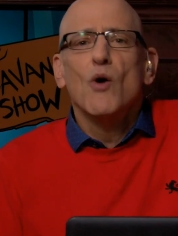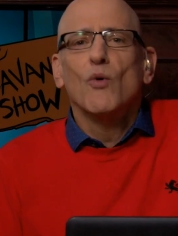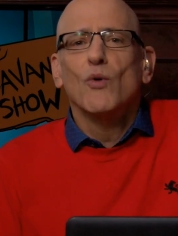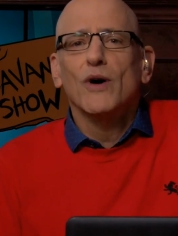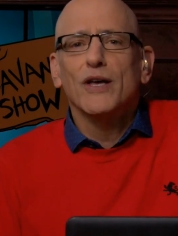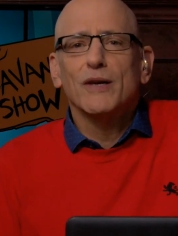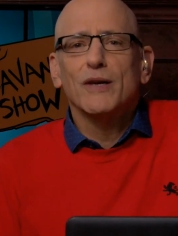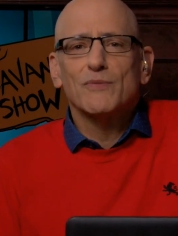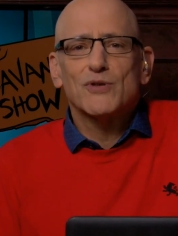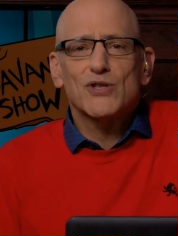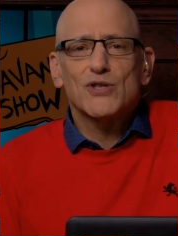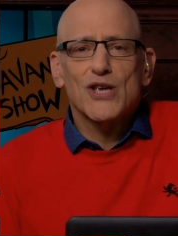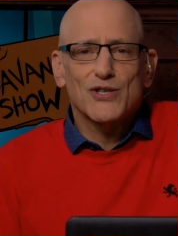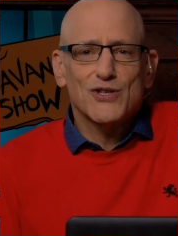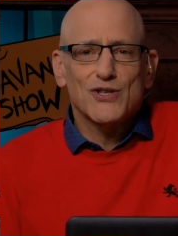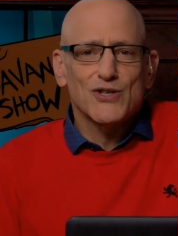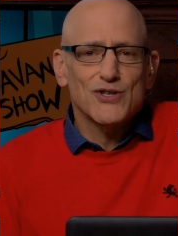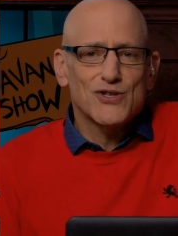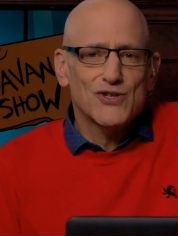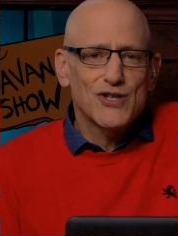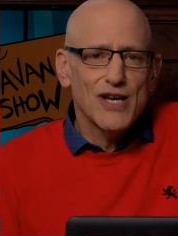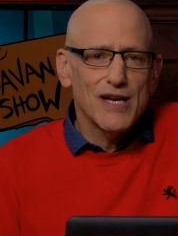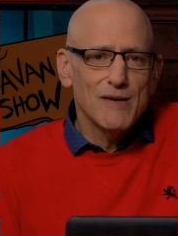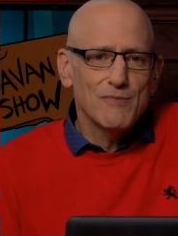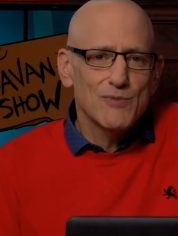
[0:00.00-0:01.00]
Williams says
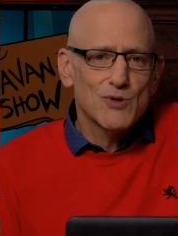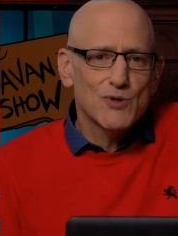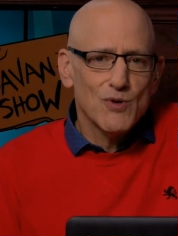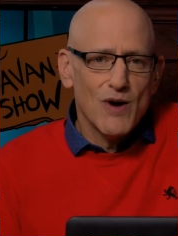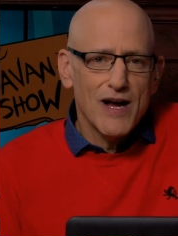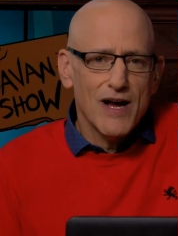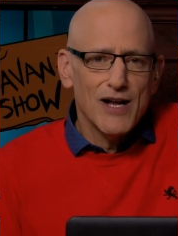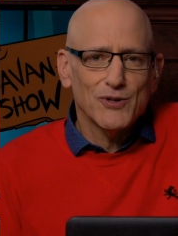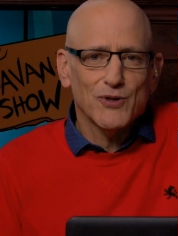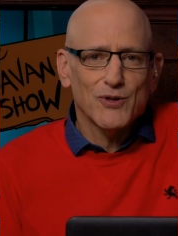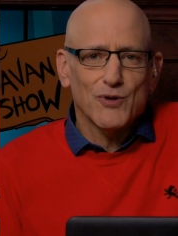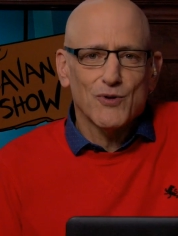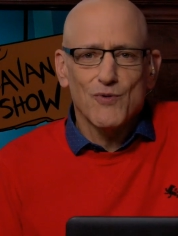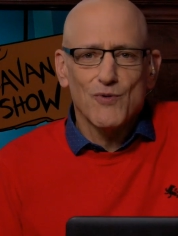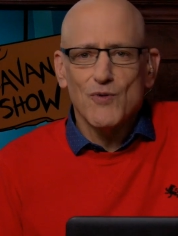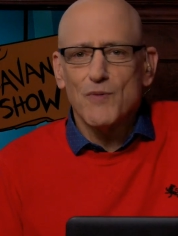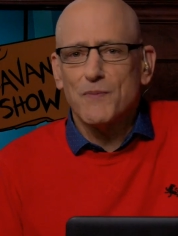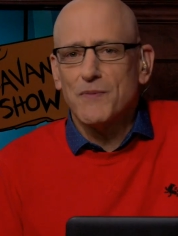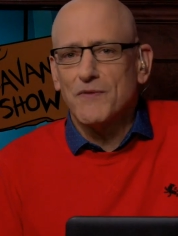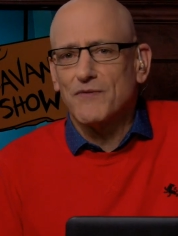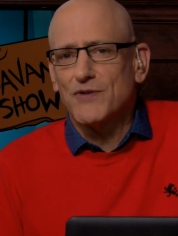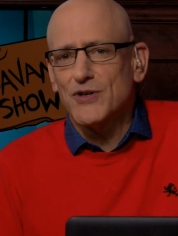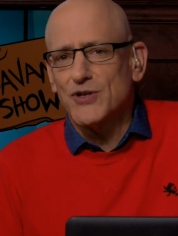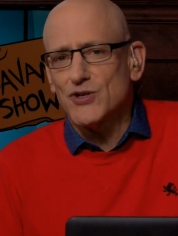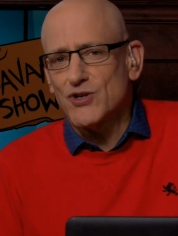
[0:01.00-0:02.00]
his team trailed a
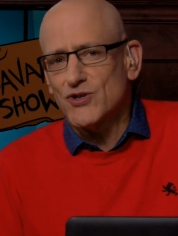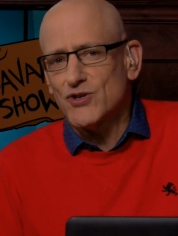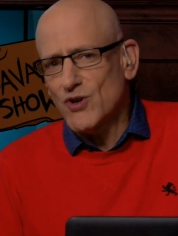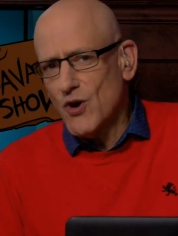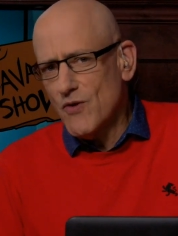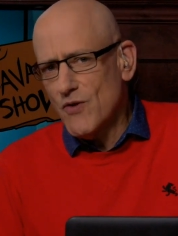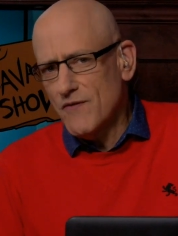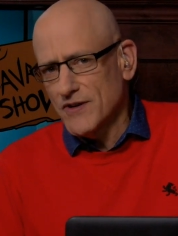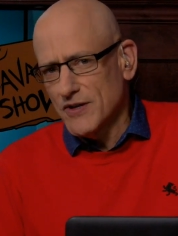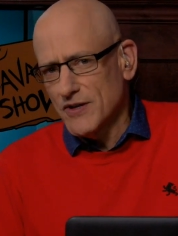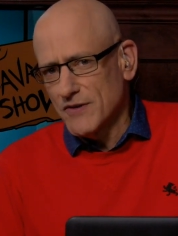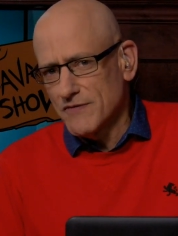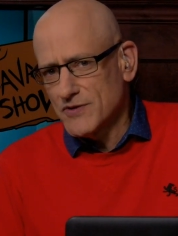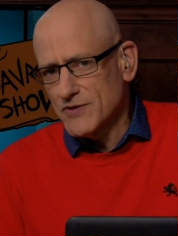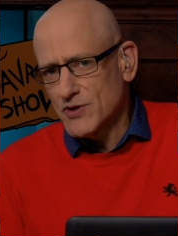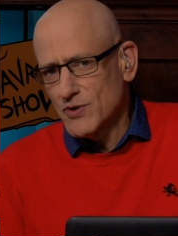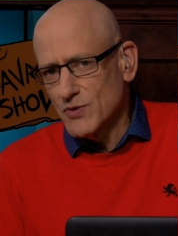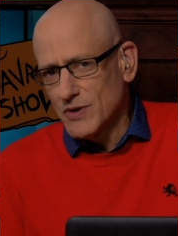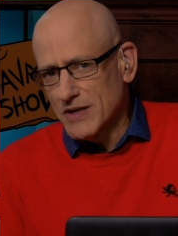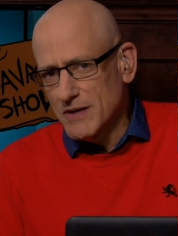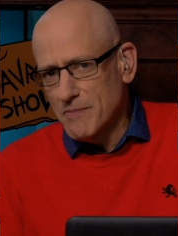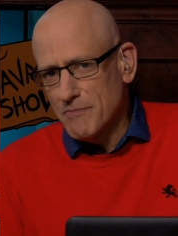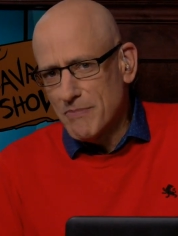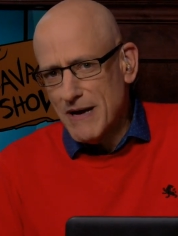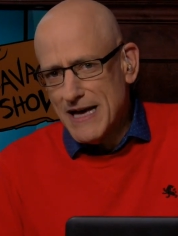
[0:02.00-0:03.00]
group of conservatives
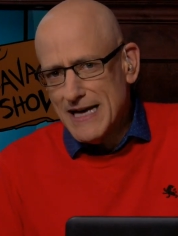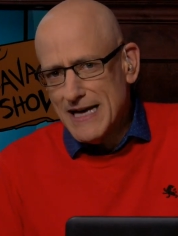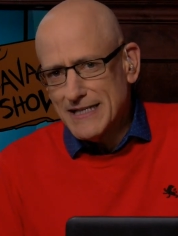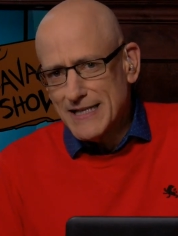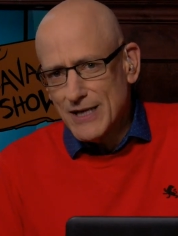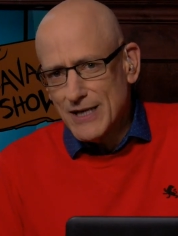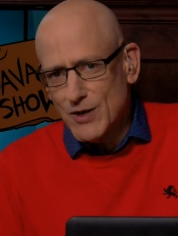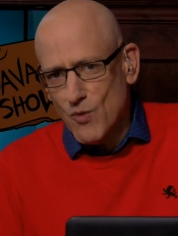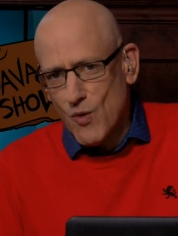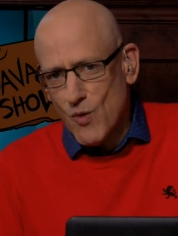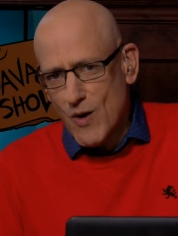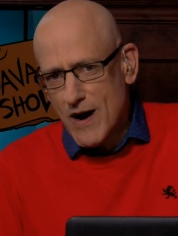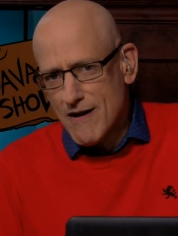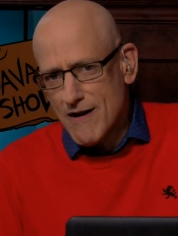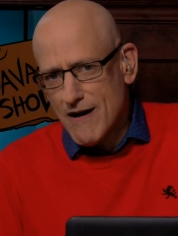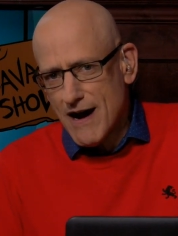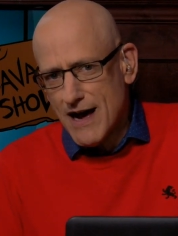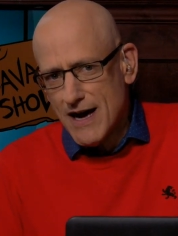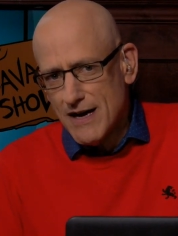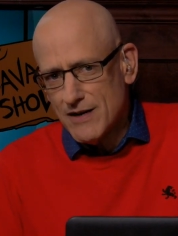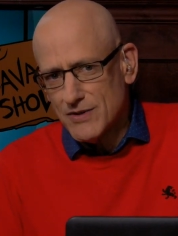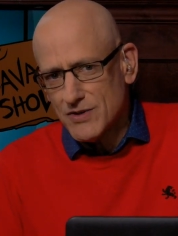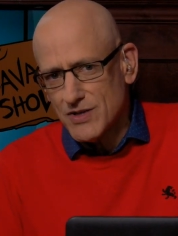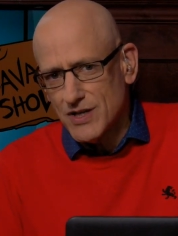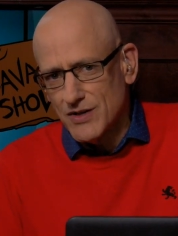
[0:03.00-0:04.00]
to an abandoned
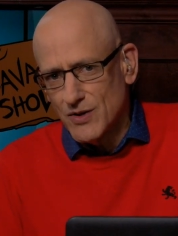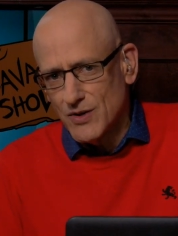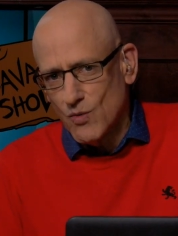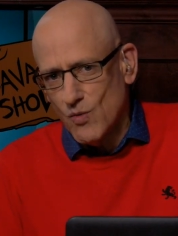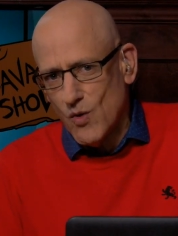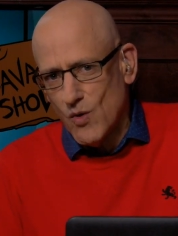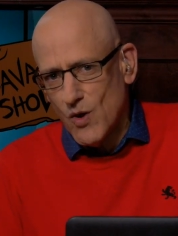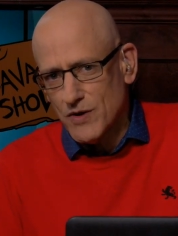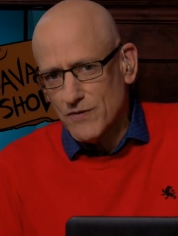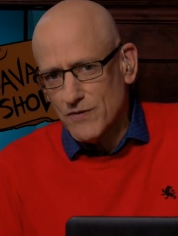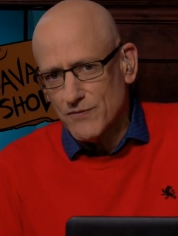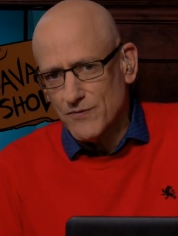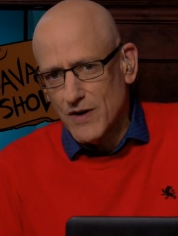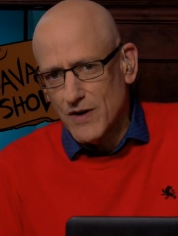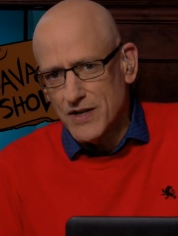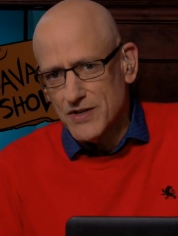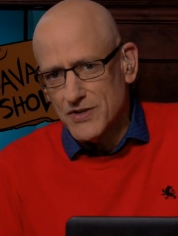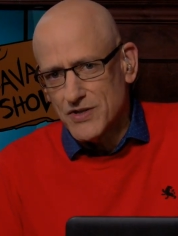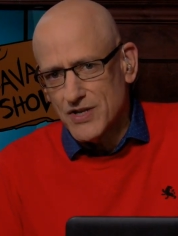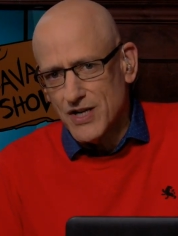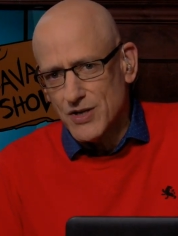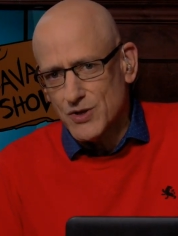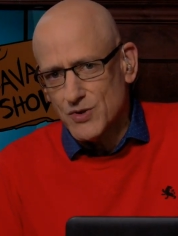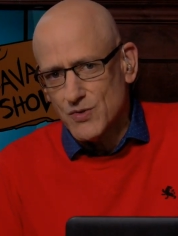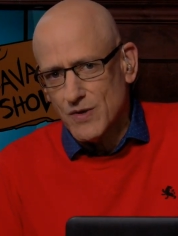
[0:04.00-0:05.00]
warehouse in the
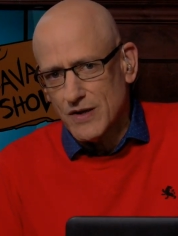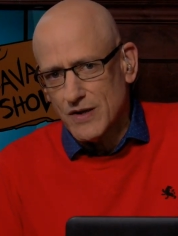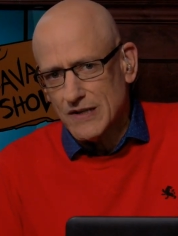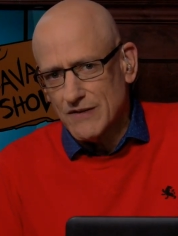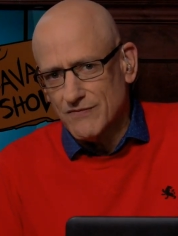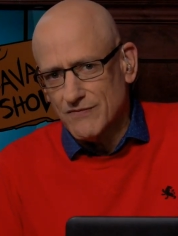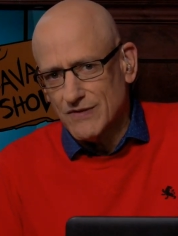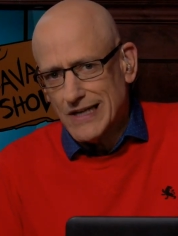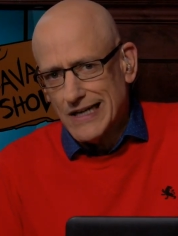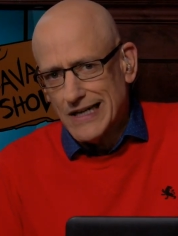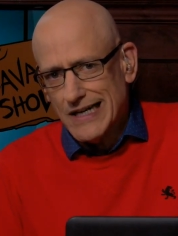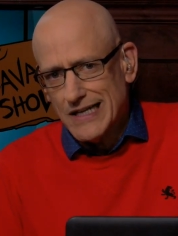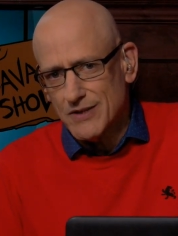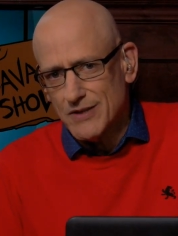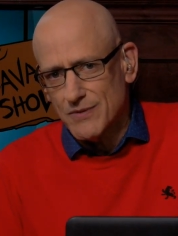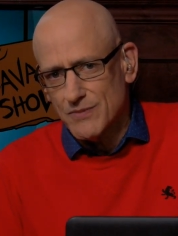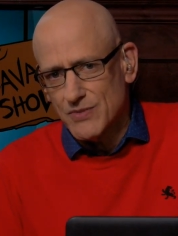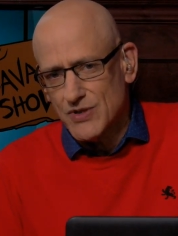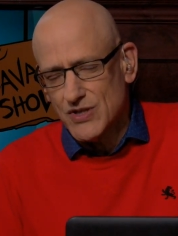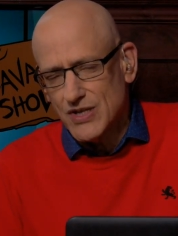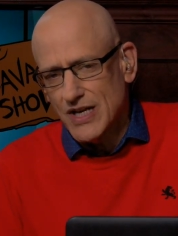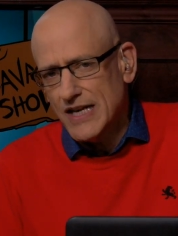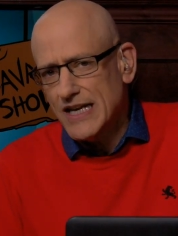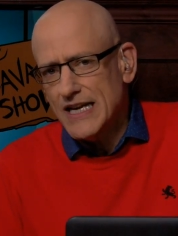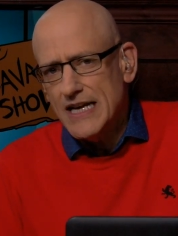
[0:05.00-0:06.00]
waterfront district of Gotham
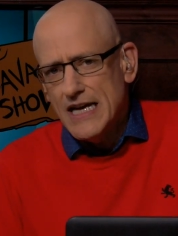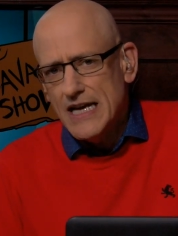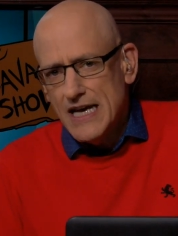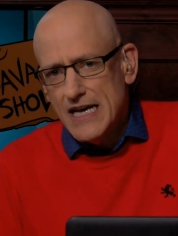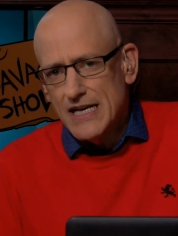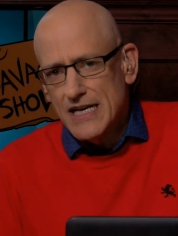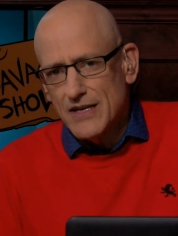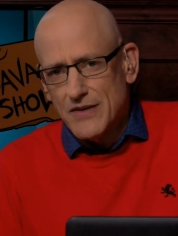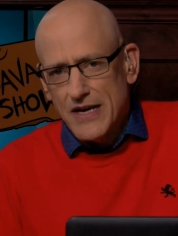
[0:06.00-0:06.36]
City.